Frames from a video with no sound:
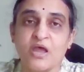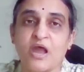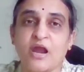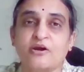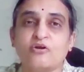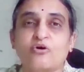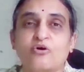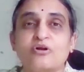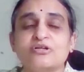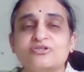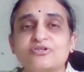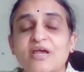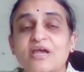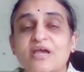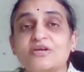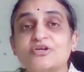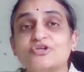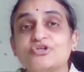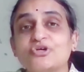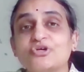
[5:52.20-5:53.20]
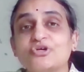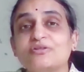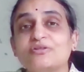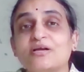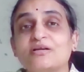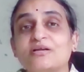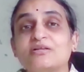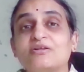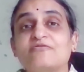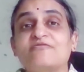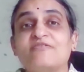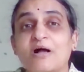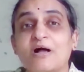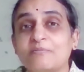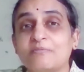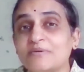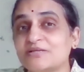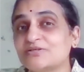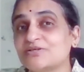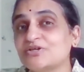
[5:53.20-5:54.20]
and also ensure that the
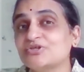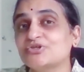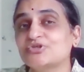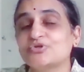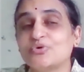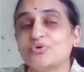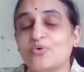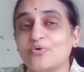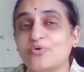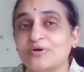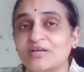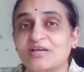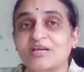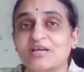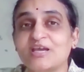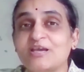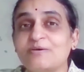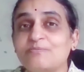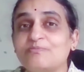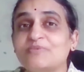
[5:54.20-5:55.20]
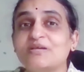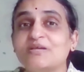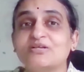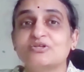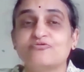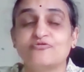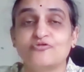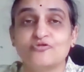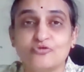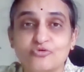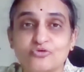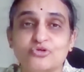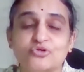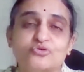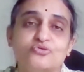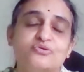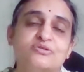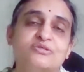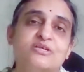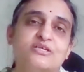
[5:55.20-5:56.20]
pharmacies don't keep these fruit
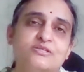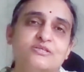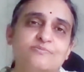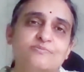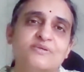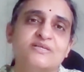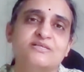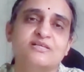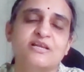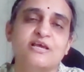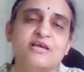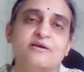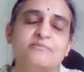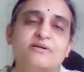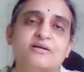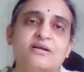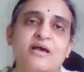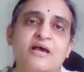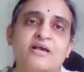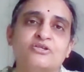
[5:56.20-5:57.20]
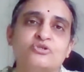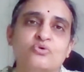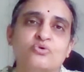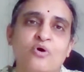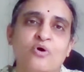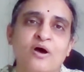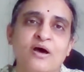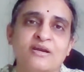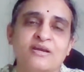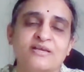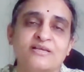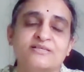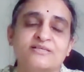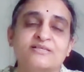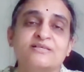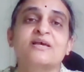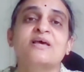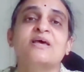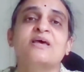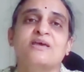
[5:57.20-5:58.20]
juices mislabeled as ORS
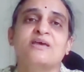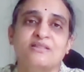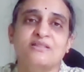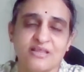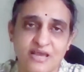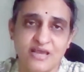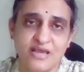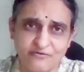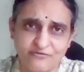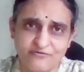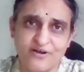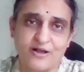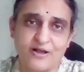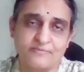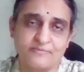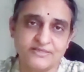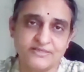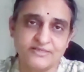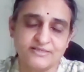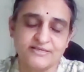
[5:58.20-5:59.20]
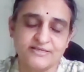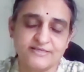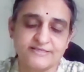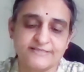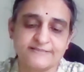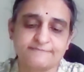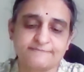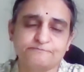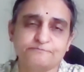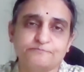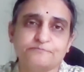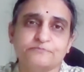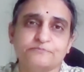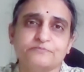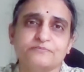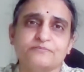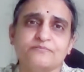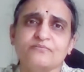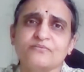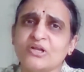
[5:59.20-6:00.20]
in their pharmacies.
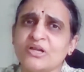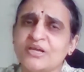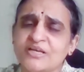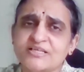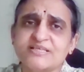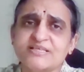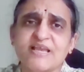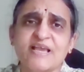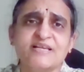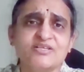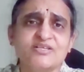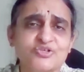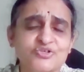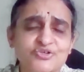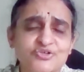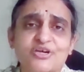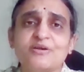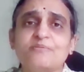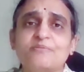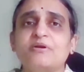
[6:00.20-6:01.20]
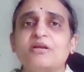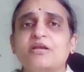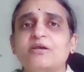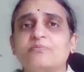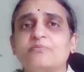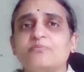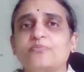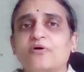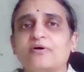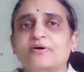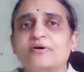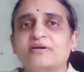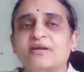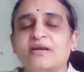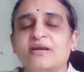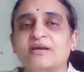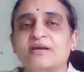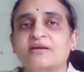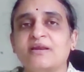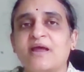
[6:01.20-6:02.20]
It's extremely
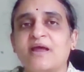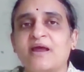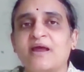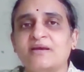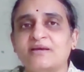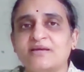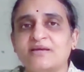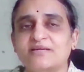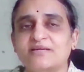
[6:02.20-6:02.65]
important and